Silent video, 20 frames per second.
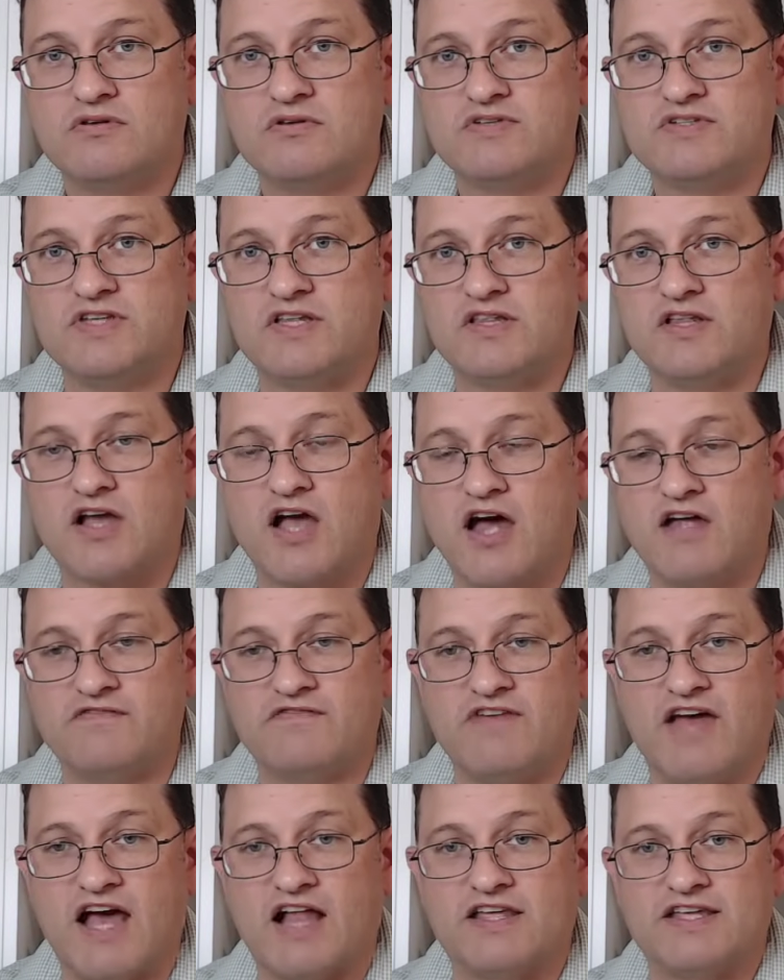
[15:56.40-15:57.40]
Silicon
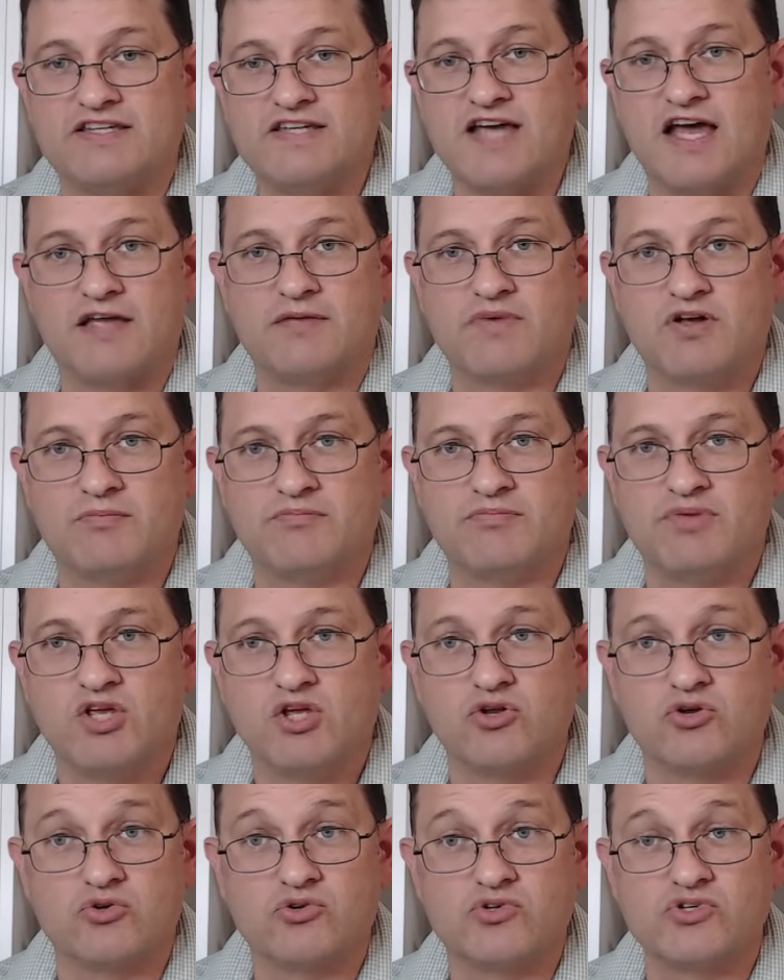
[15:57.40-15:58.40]
Valley type
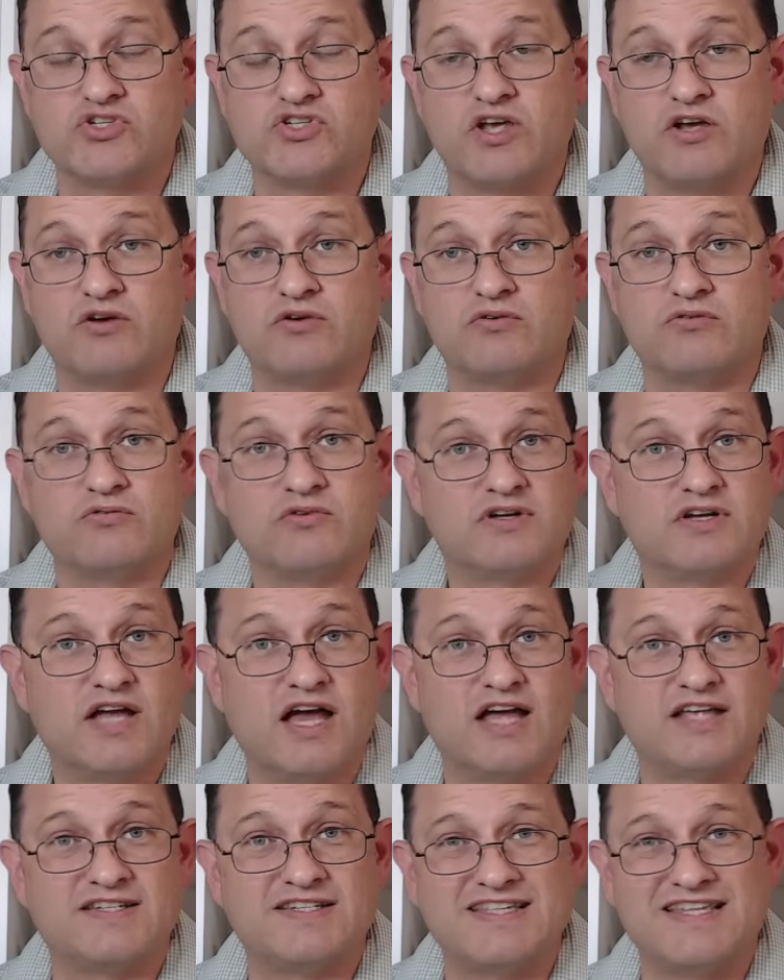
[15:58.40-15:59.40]
computers. So,
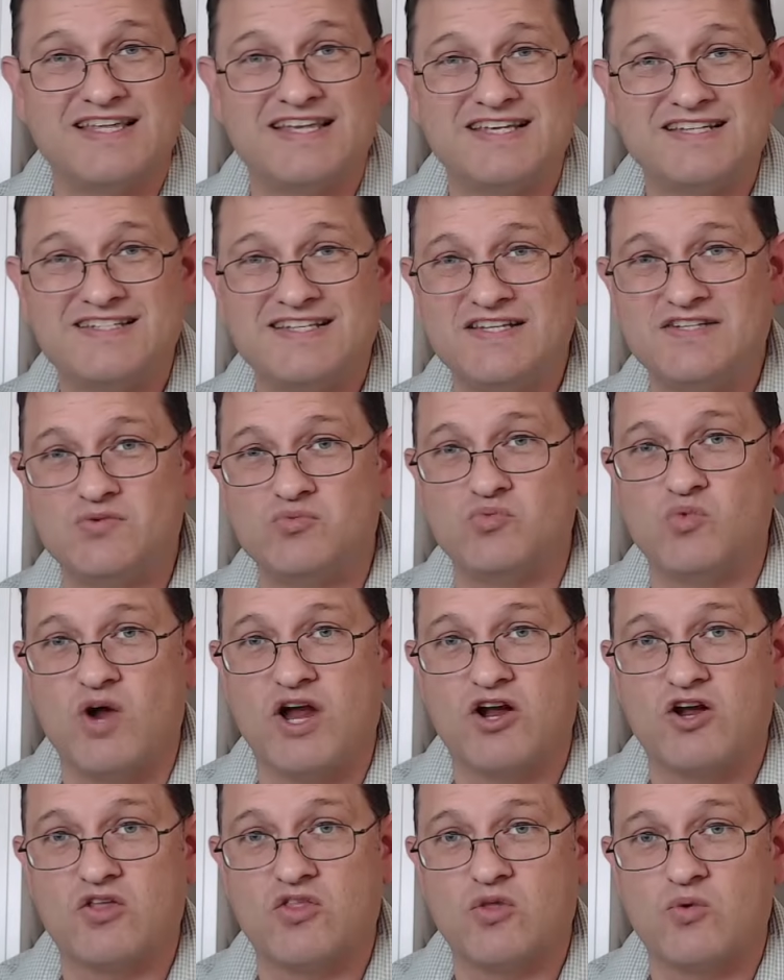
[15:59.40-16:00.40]
guys, this is
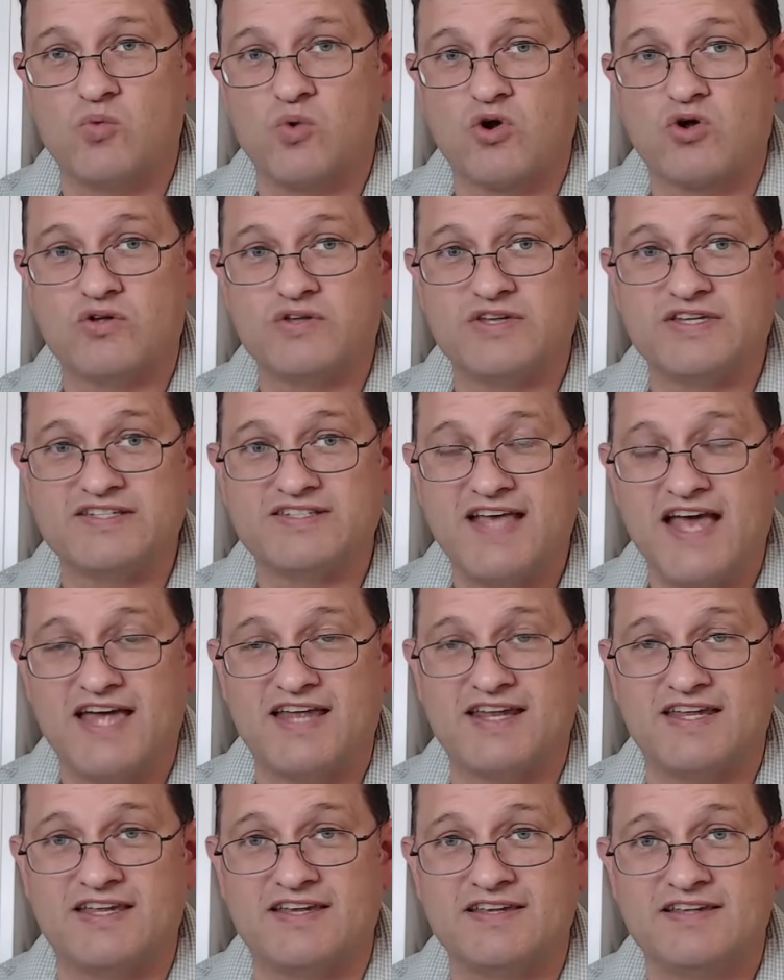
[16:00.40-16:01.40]
where the world is
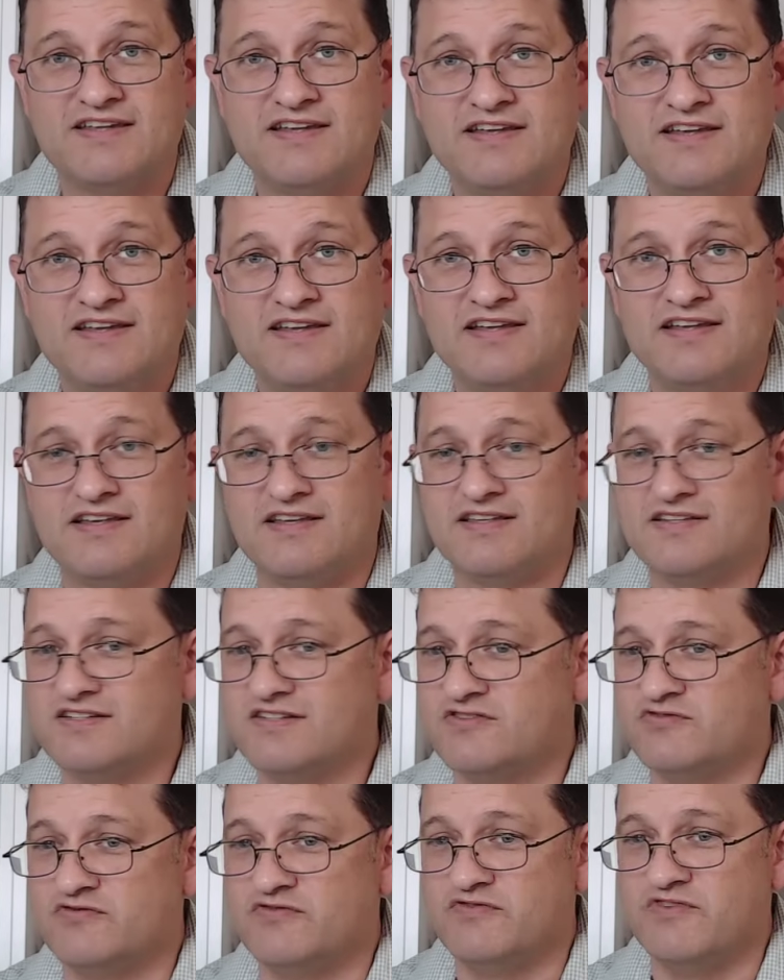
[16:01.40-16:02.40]
headed. This
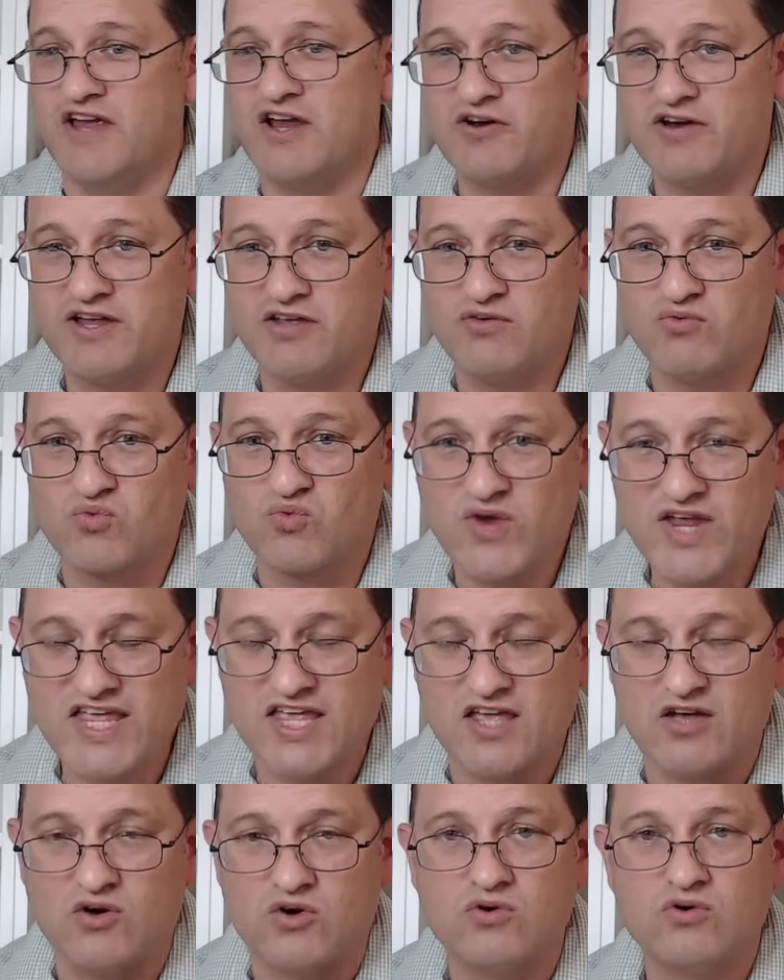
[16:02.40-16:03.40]
is very
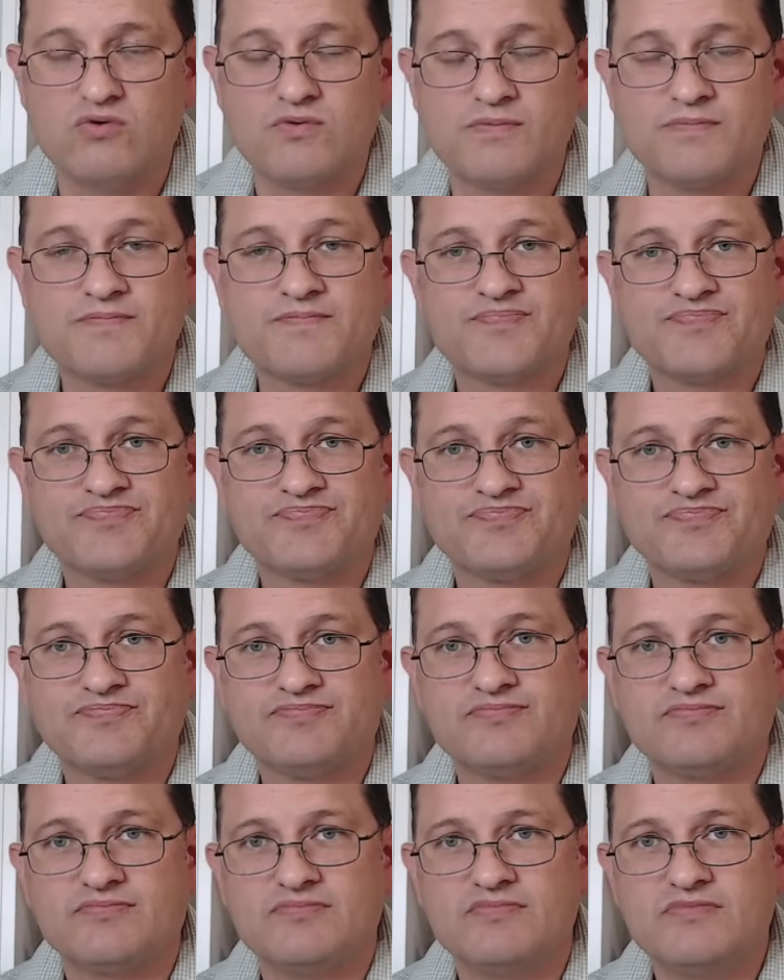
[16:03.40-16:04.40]
real.
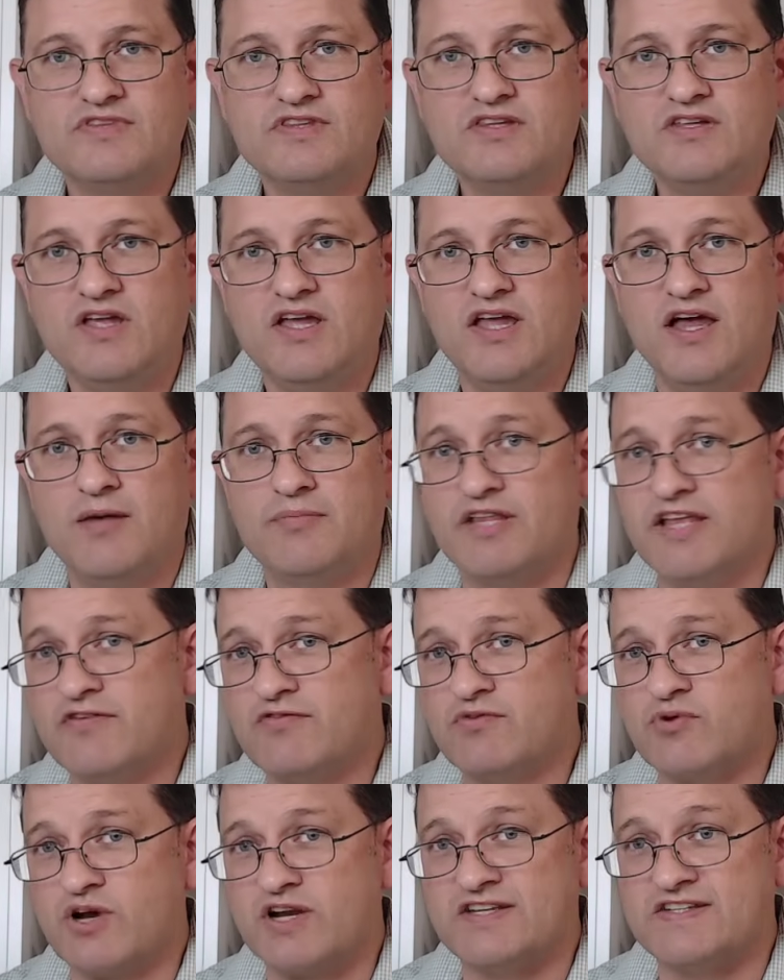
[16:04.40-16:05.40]
I
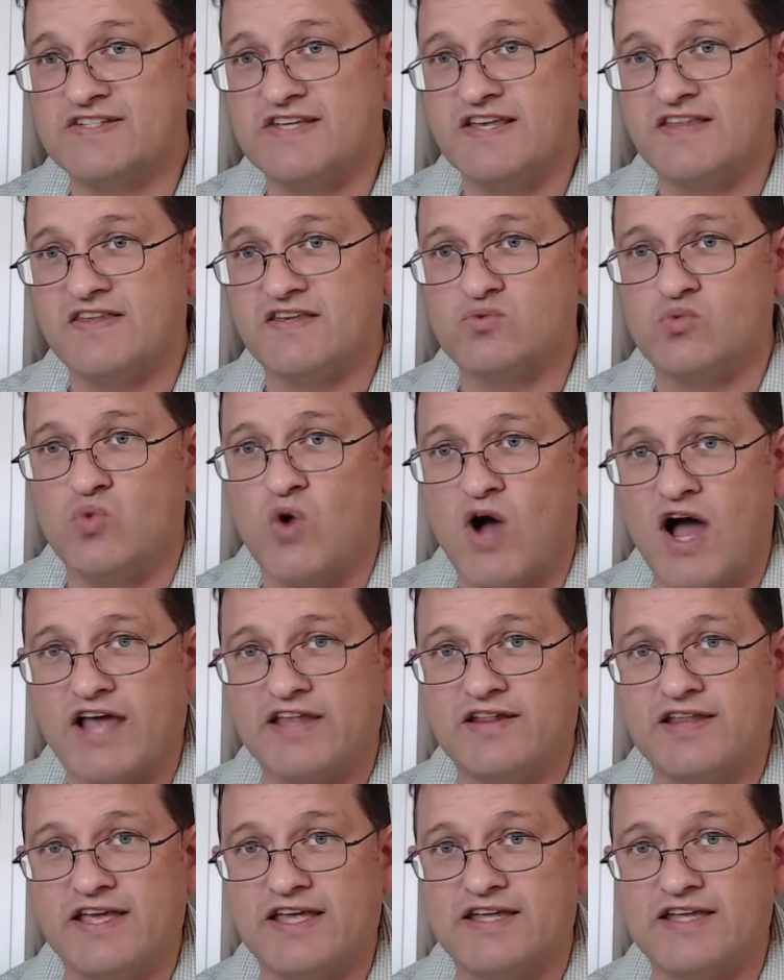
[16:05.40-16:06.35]
believe we're going to see this widely